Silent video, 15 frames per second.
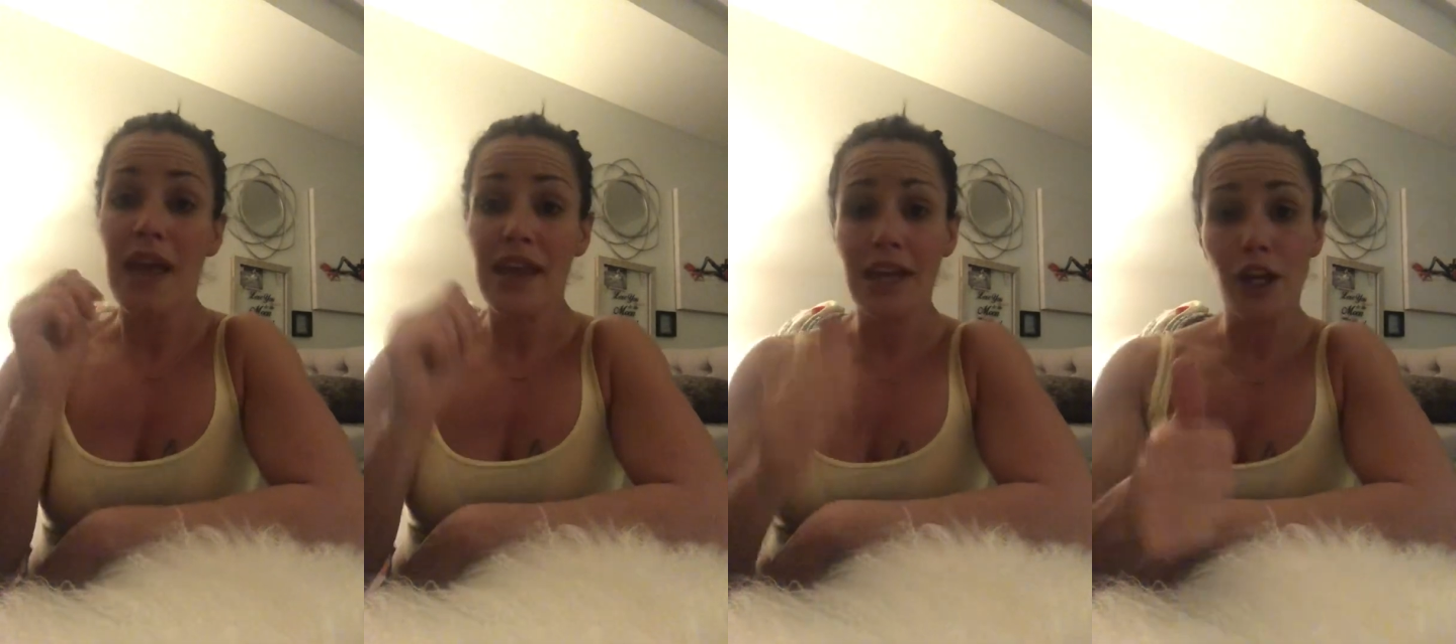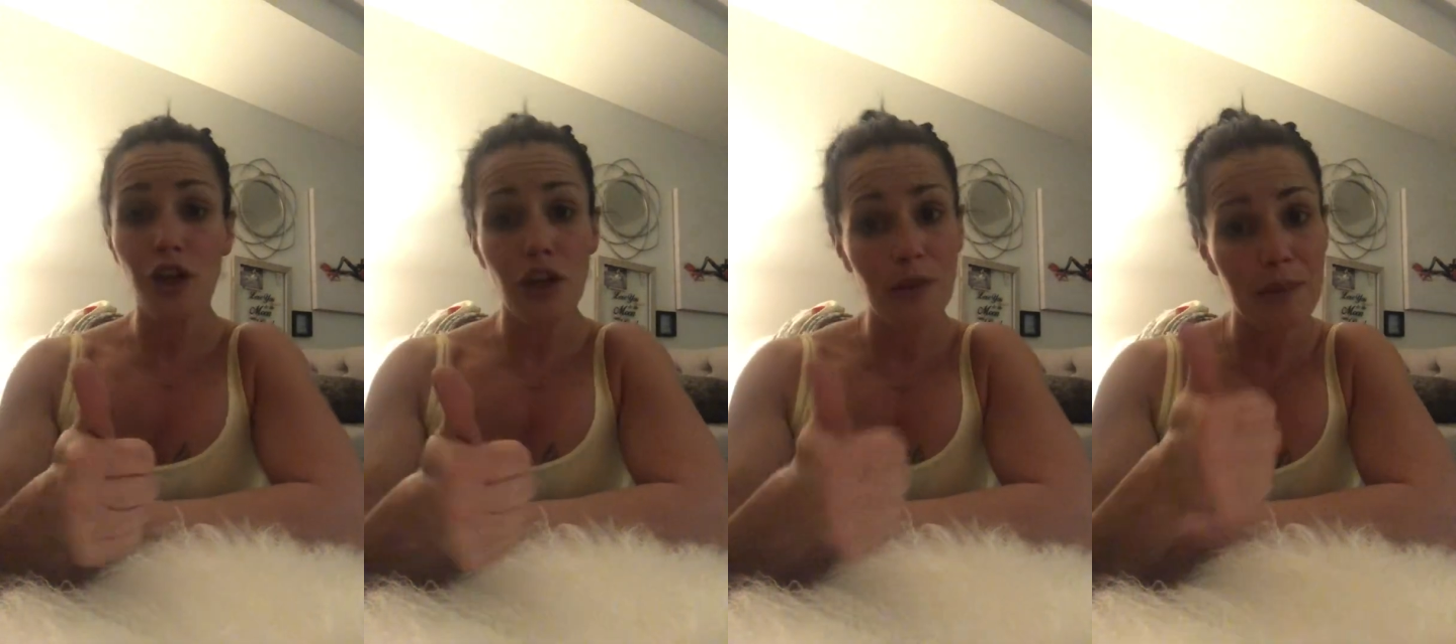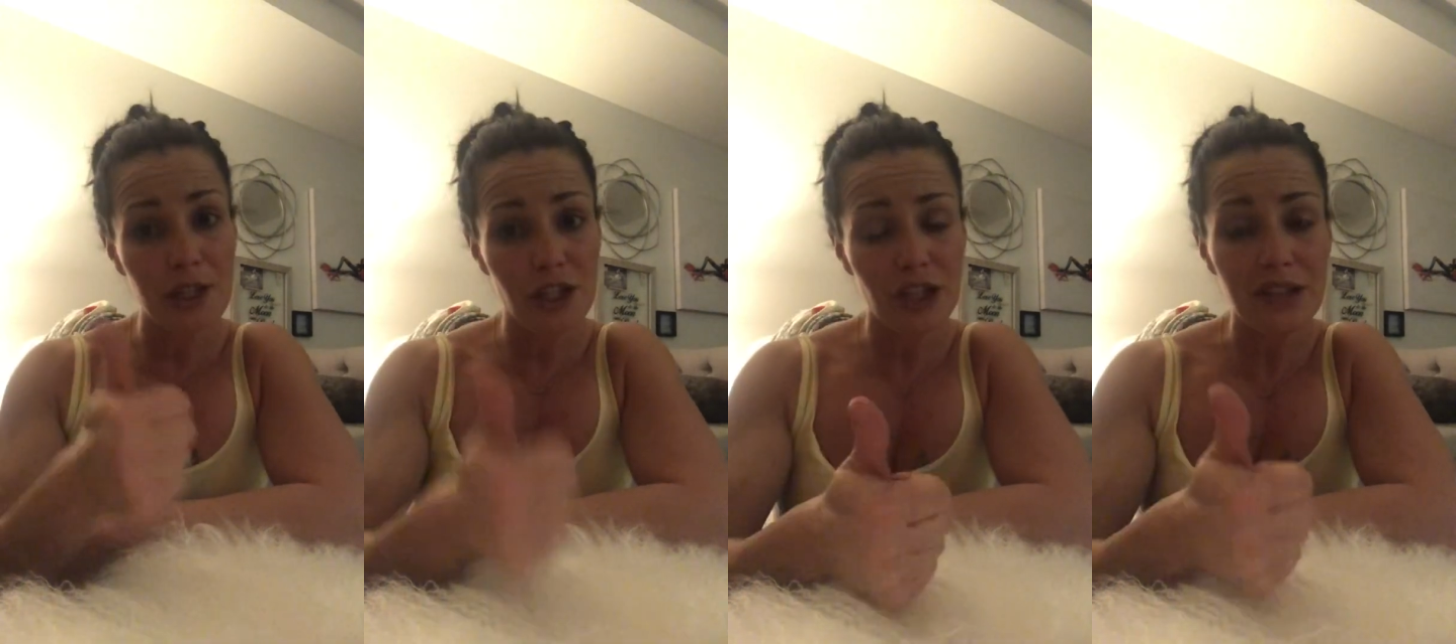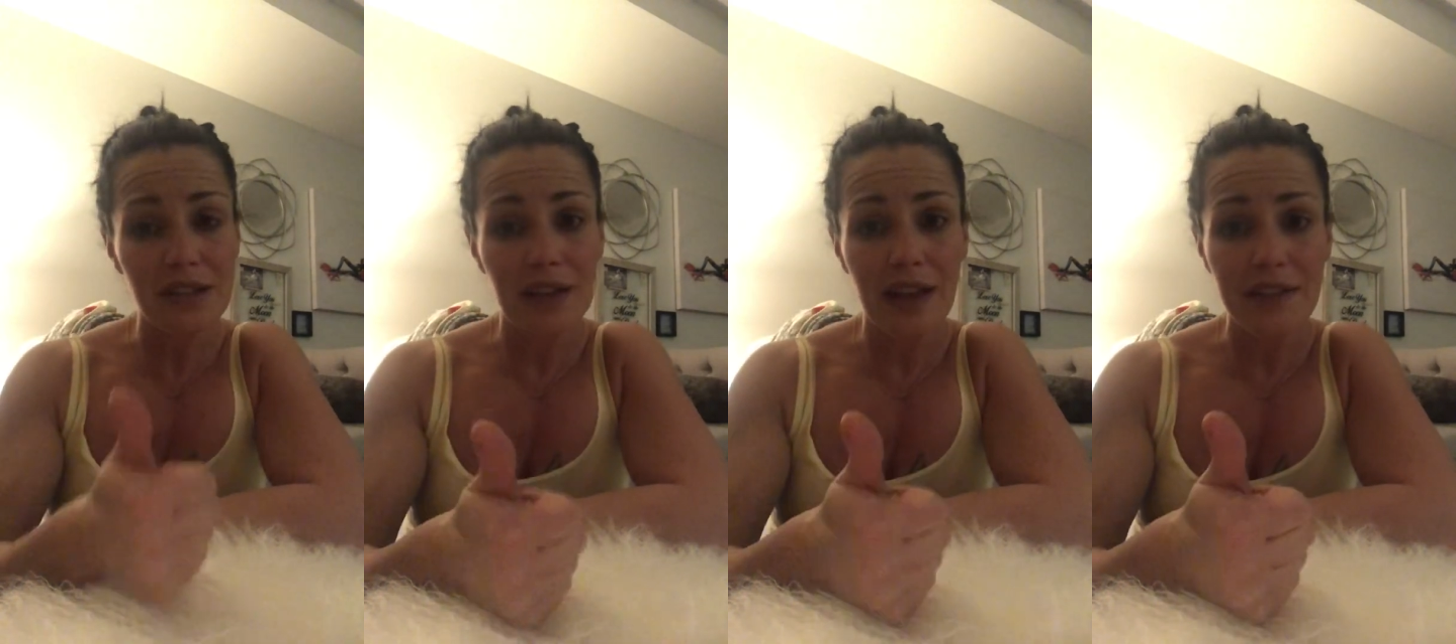It could be
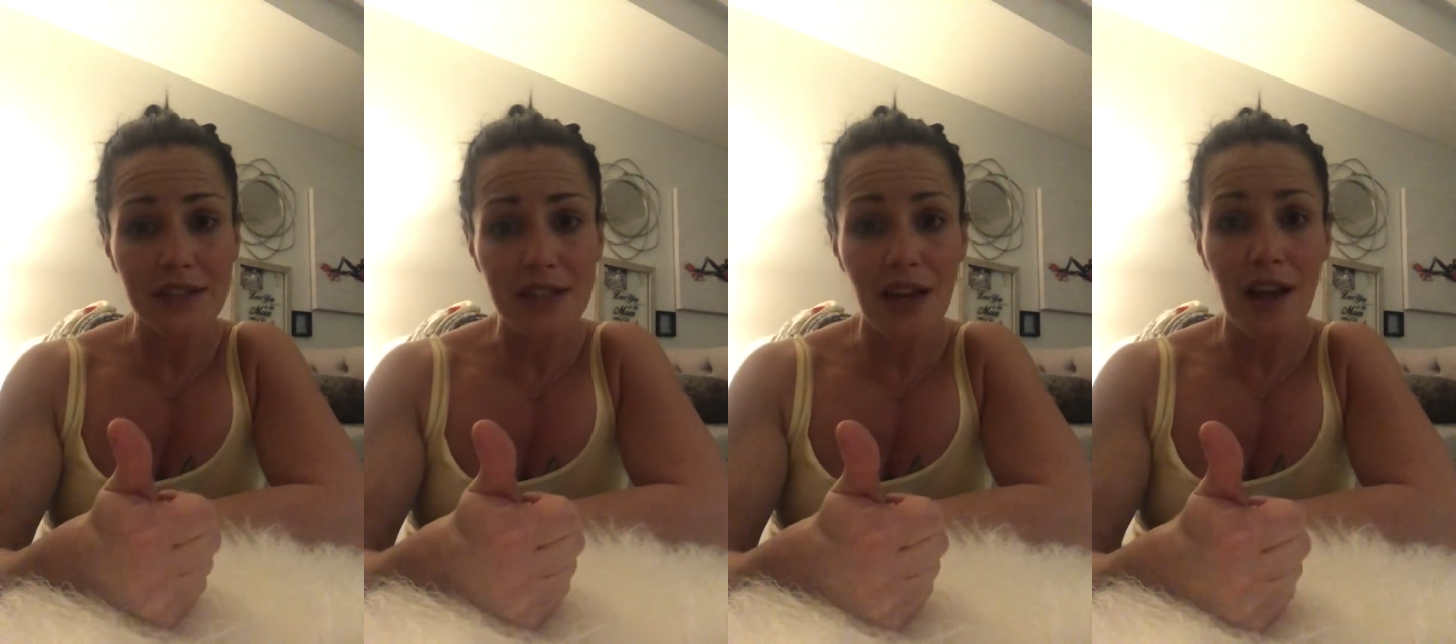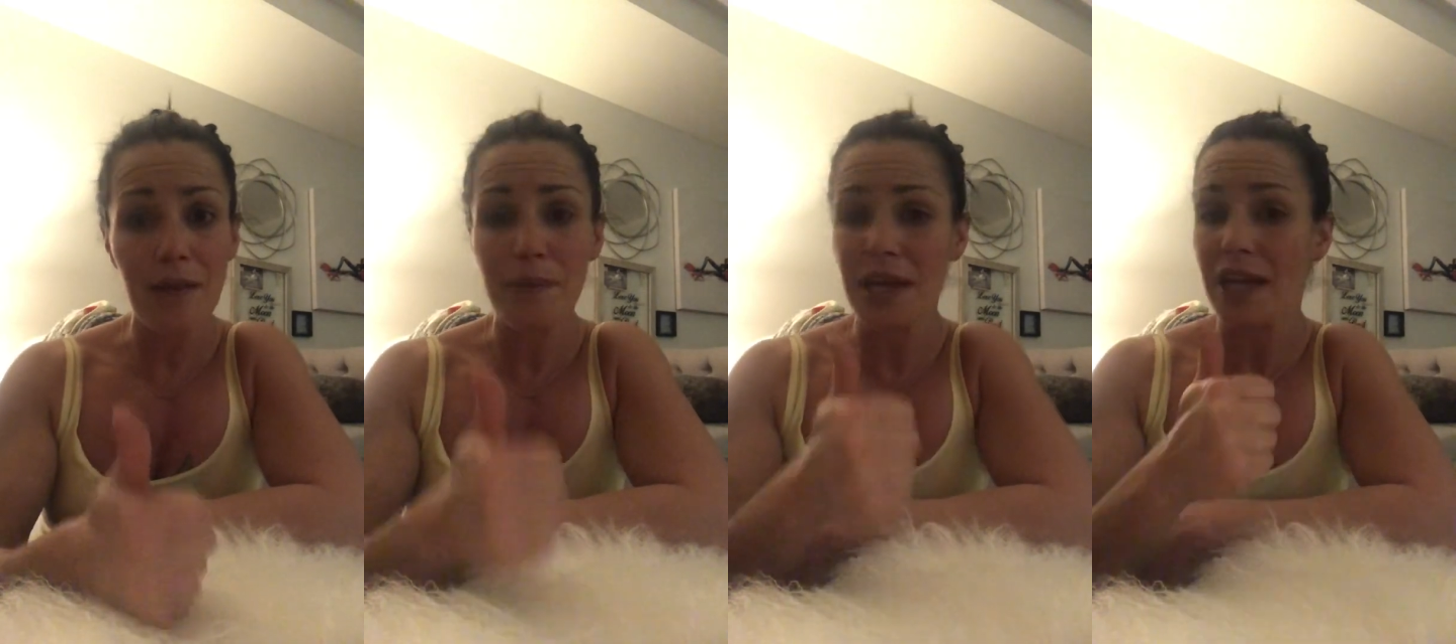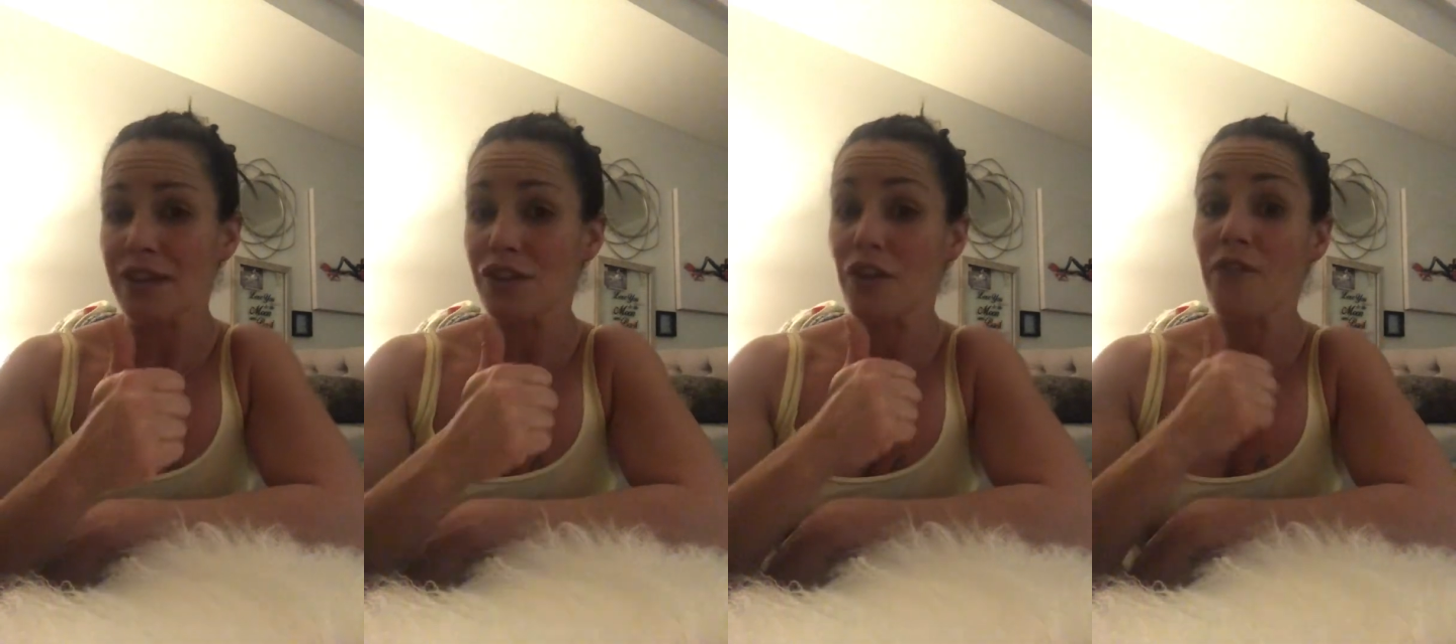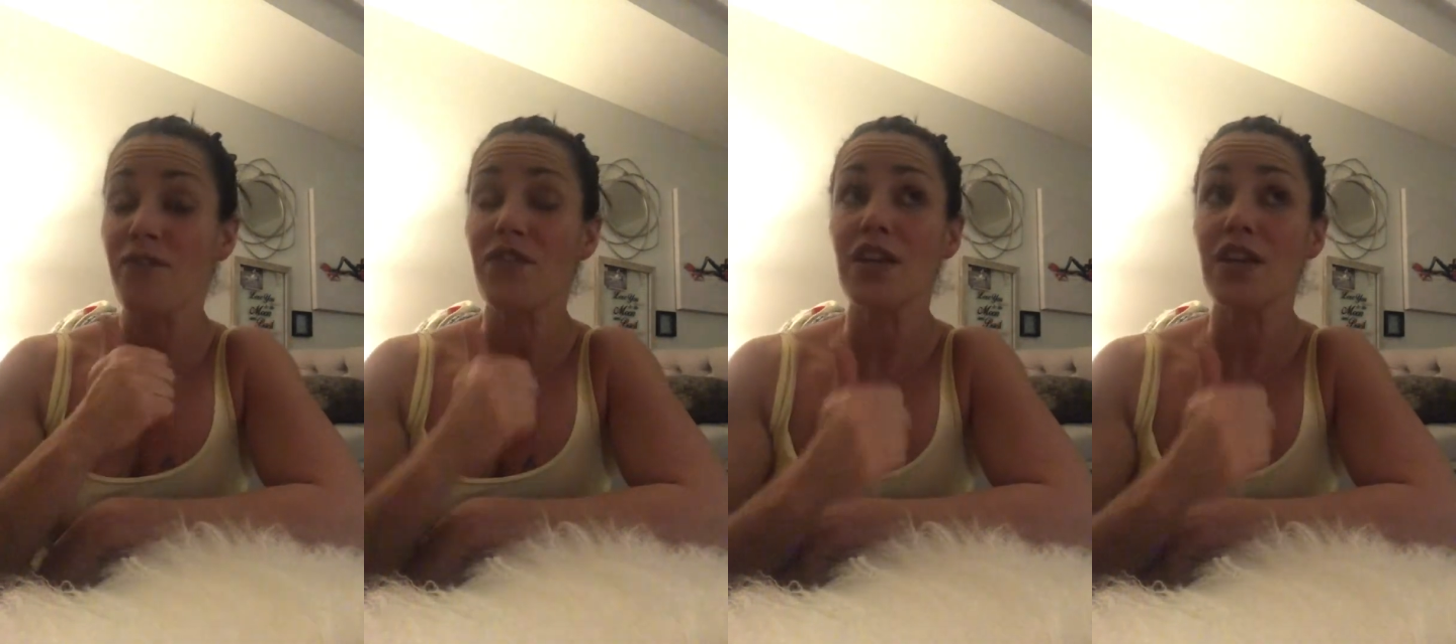just a lifestyle because you